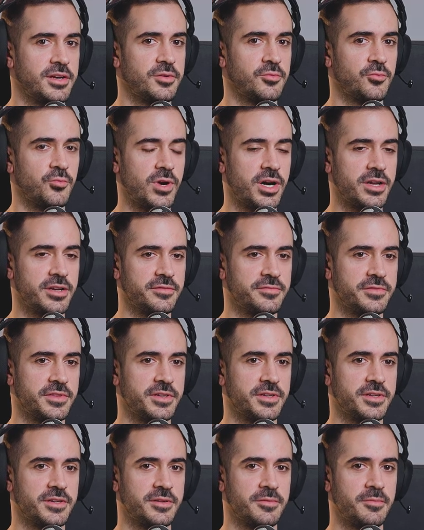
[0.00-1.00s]
one of
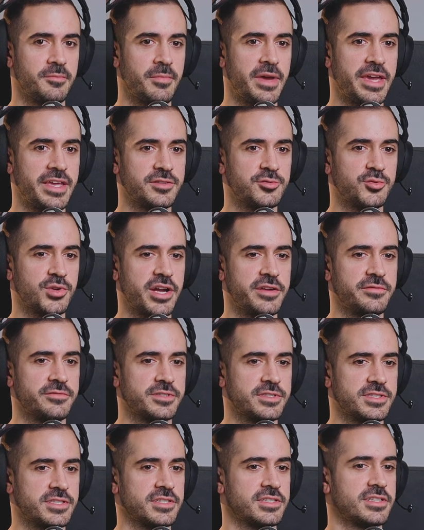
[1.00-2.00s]
the main
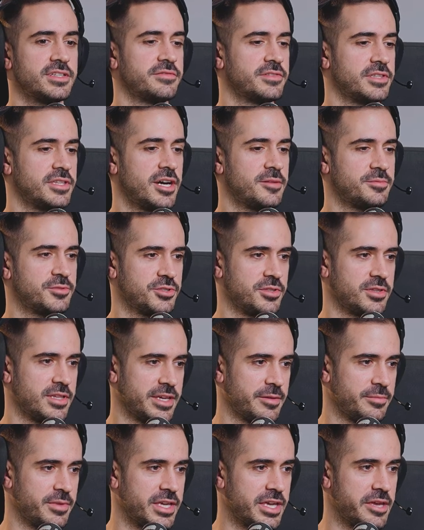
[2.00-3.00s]
drivers of adoption,
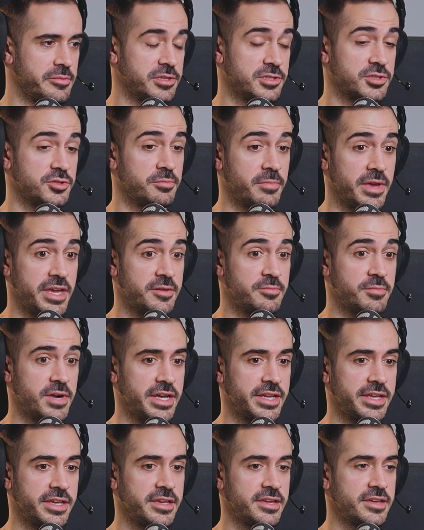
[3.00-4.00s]
like being able to make
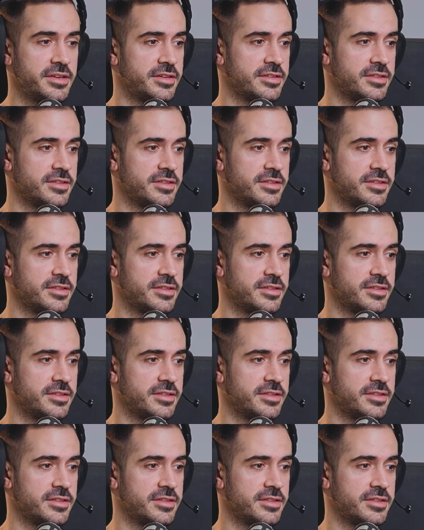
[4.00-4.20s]
money.